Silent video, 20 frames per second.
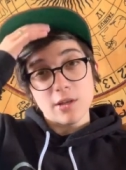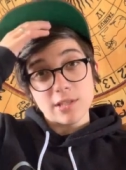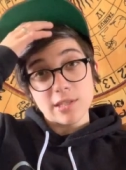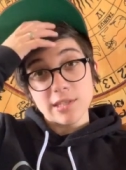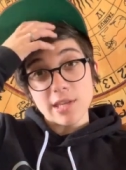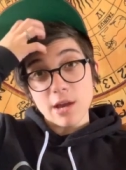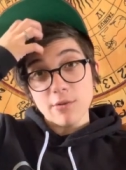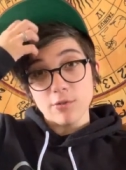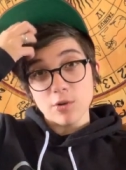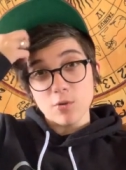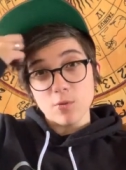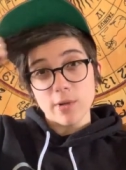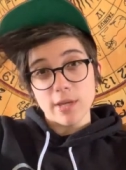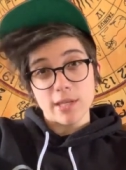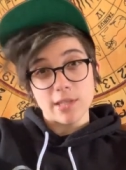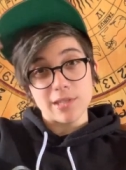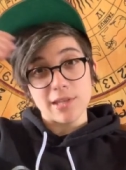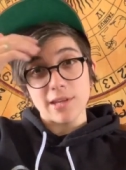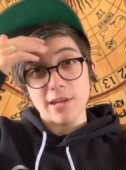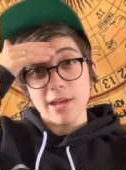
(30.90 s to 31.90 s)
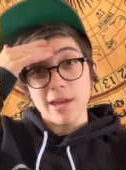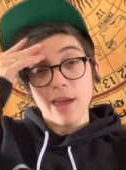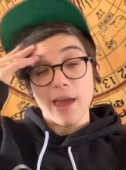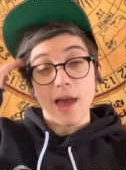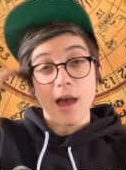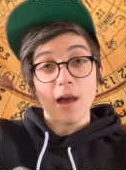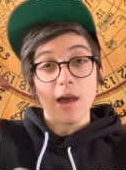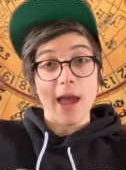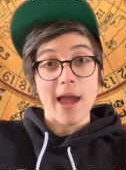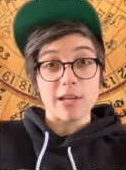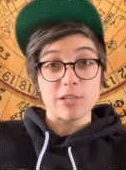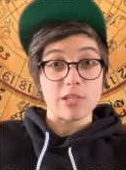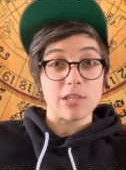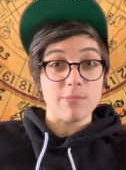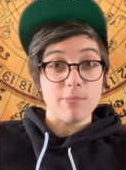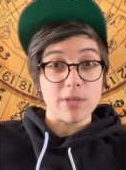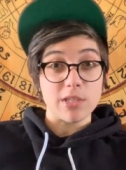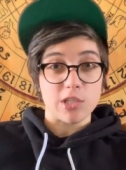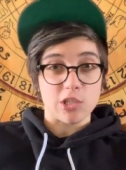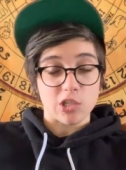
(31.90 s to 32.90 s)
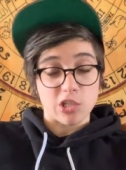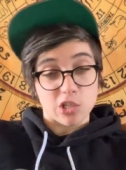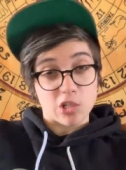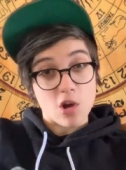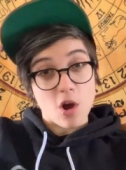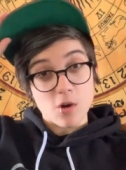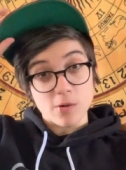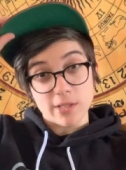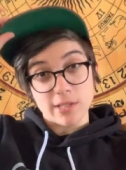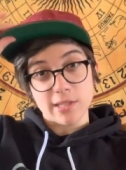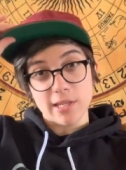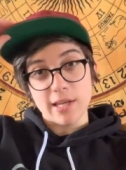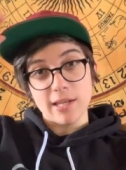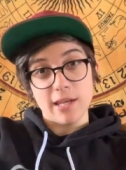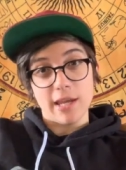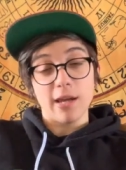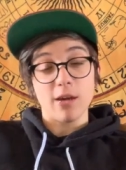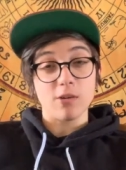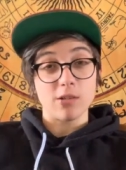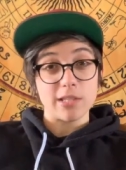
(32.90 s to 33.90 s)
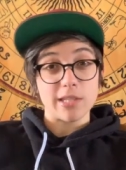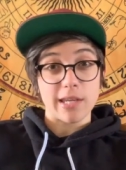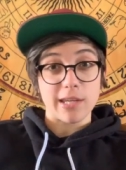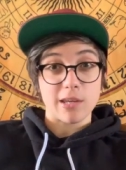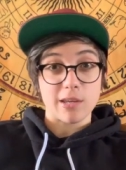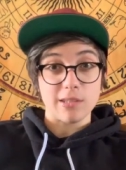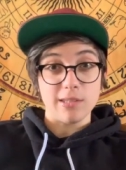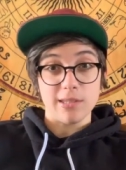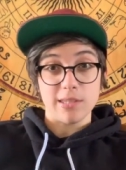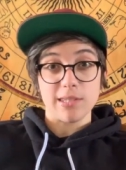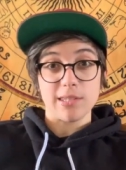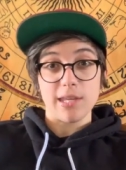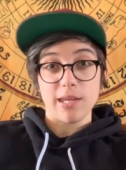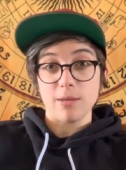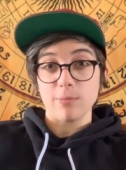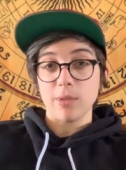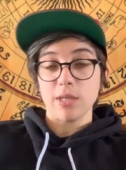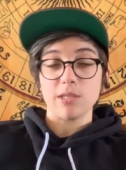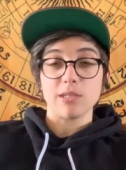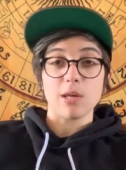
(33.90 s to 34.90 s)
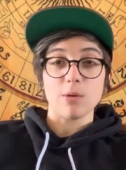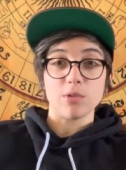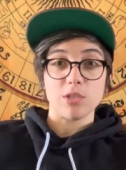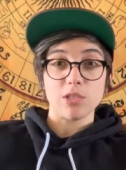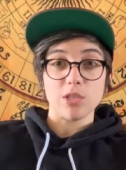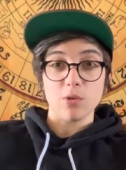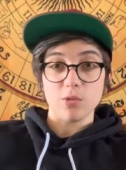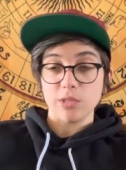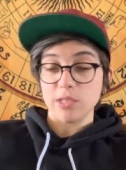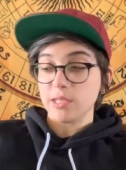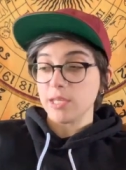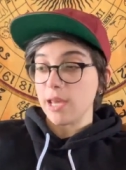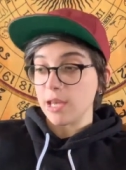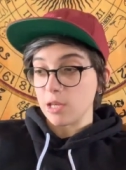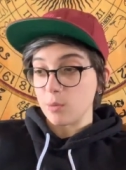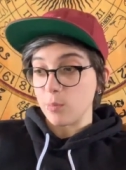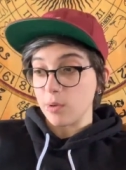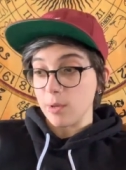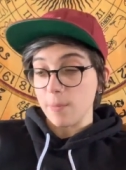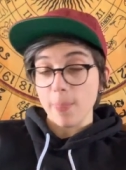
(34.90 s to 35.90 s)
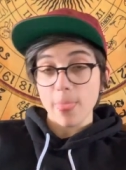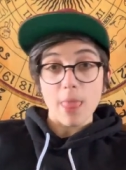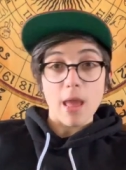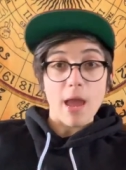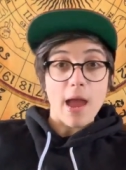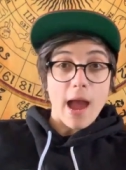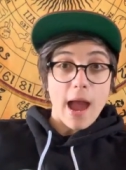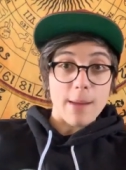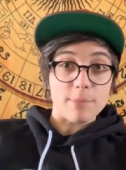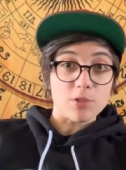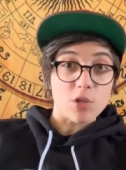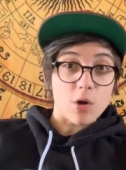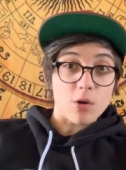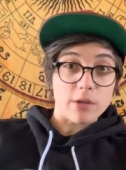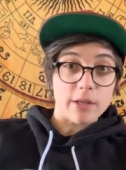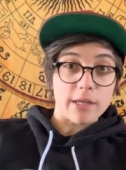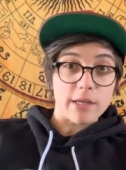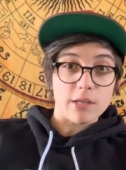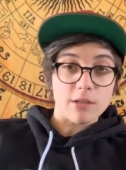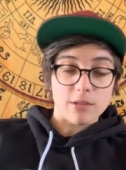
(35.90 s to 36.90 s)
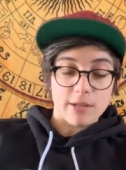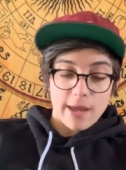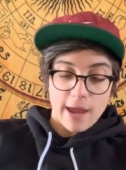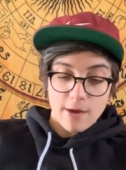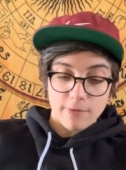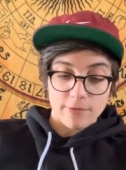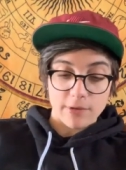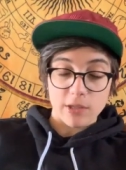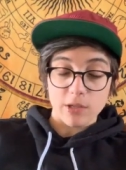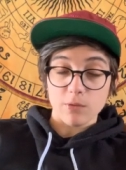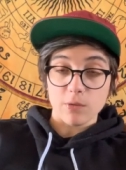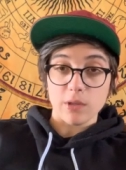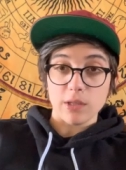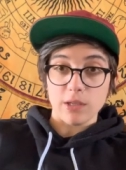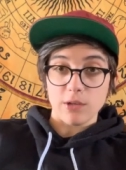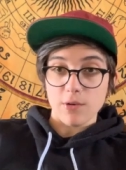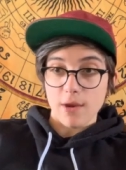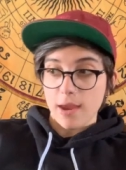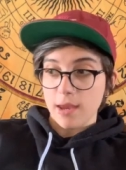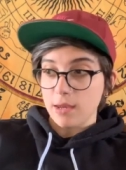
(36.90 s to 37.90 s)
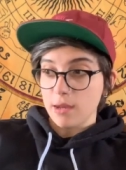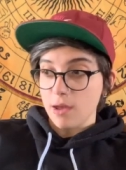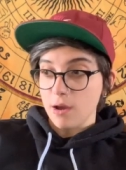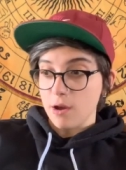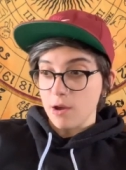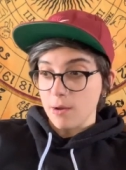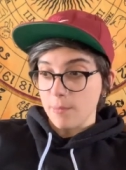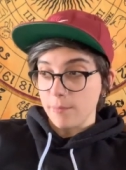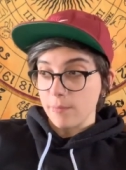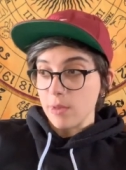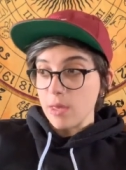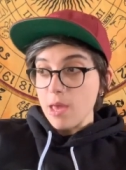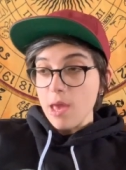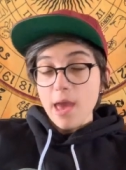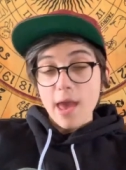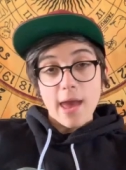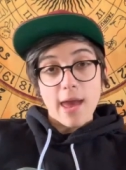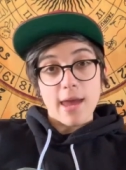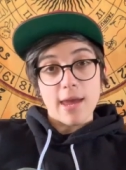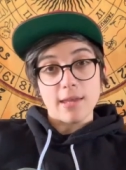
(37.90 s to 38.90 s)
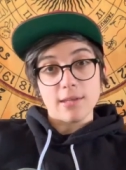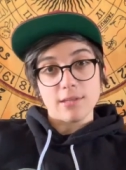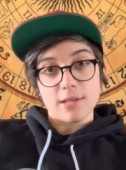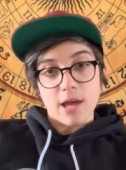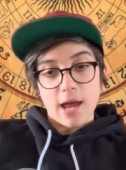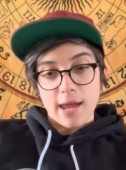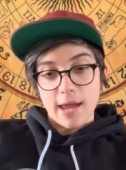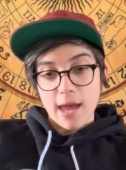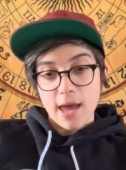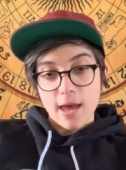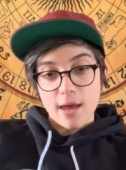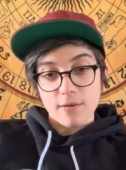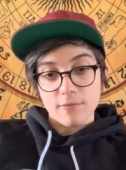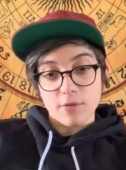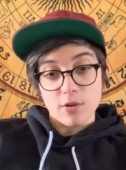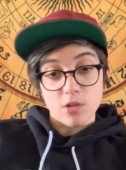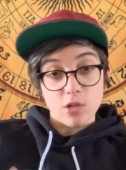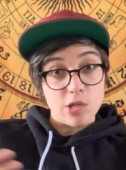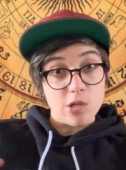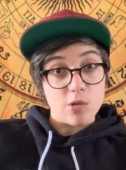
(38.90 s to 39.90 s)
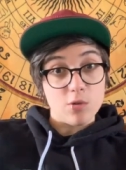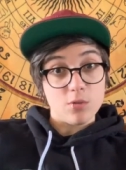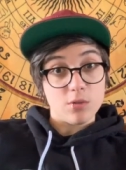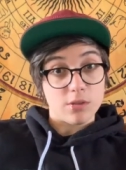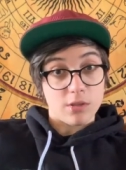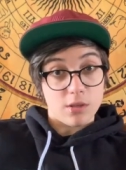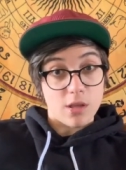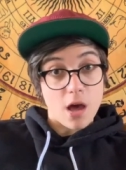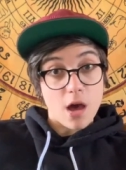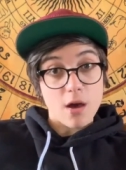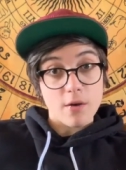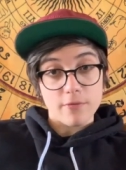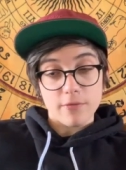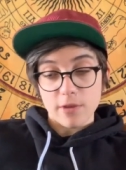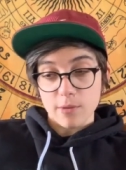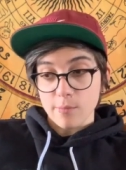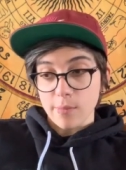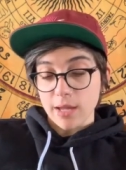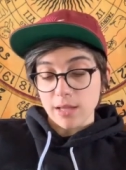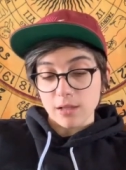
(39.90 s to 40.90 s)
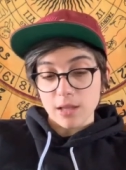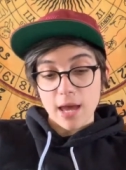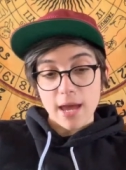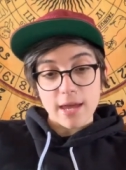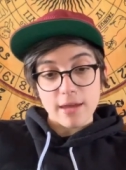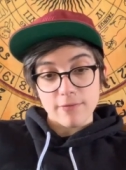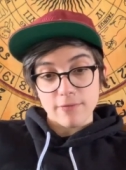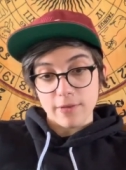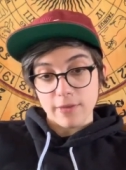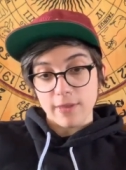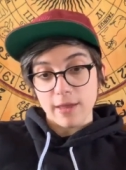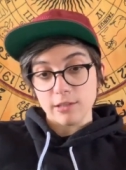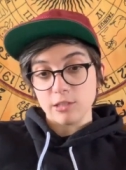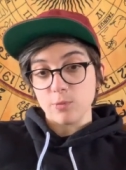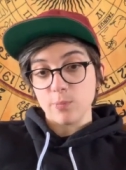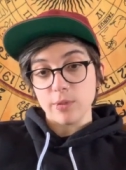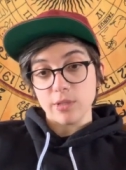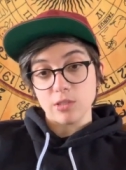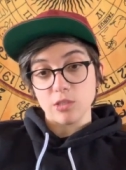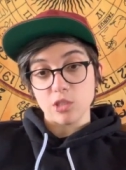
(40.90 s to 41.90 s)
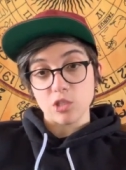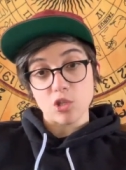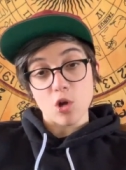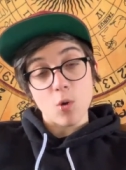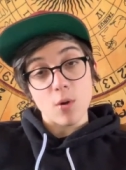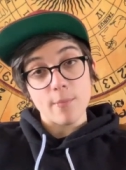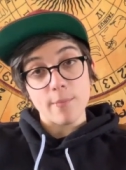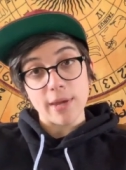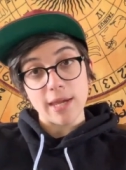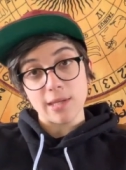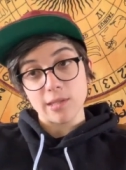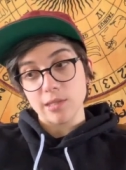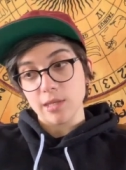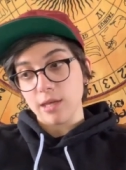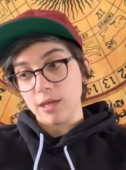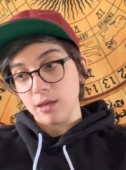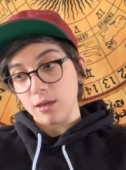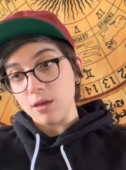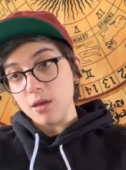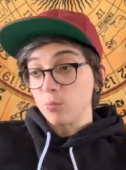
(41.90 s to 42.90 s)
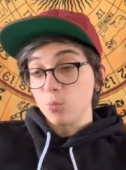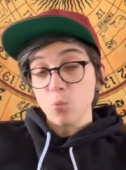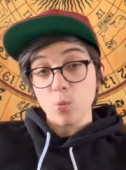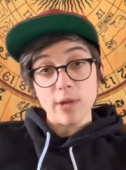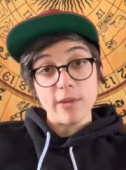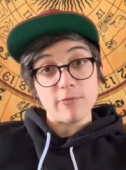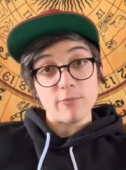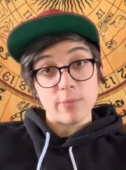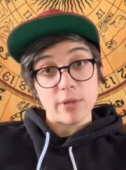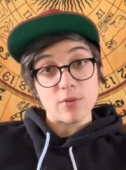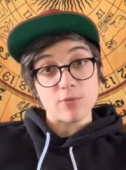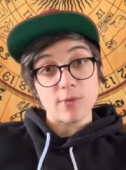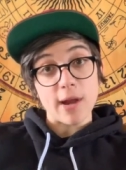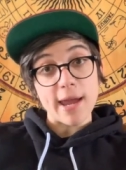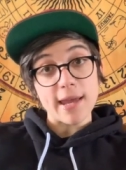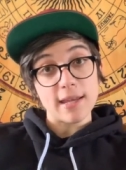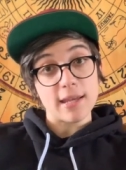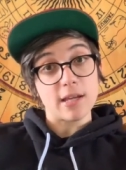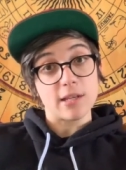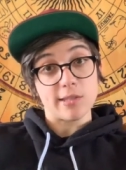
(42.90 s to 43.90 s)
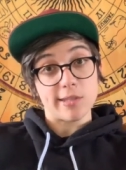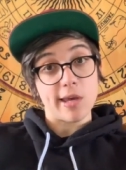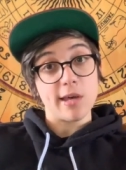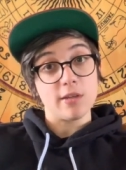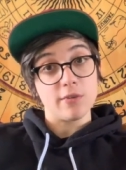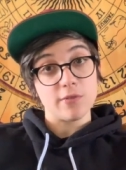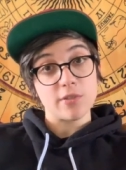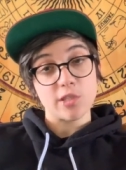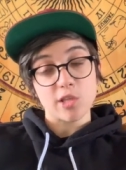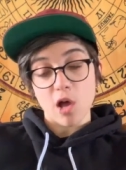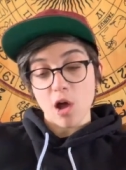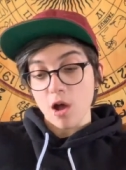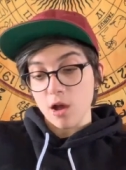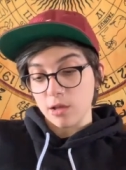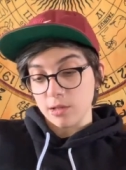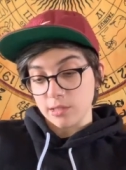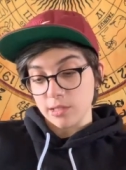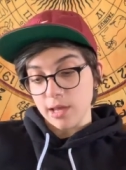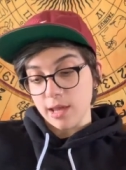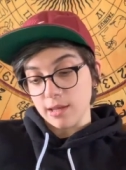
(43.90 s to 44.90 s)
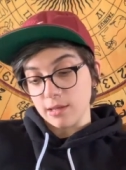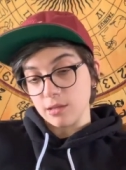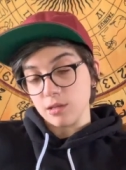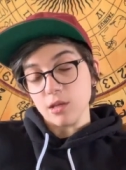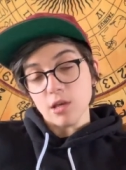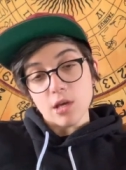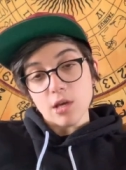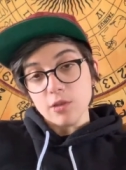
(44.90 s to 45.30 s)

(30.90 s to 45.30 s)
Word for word: several weeks and uh, actually missed a show in San Diego because I couldn't sing because I was so sick, but I'm totally healed now, feeling really great. Um, and I have a new love in my life and that's been so amazing. We've been writing a ton of songs and